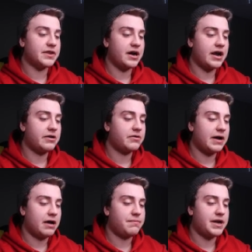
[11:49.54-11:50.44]
in there. I don't know
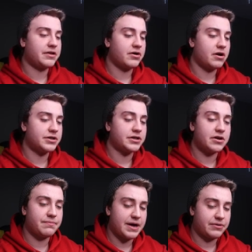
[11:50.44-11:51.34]
how many there are. It's a
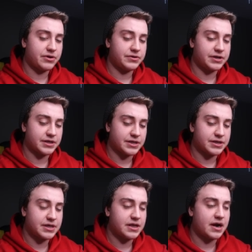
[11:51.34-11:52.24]
good amount, though, as you guys can
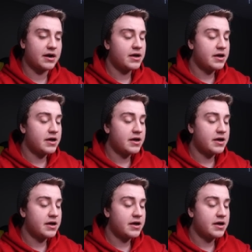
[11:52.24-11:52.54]
see there.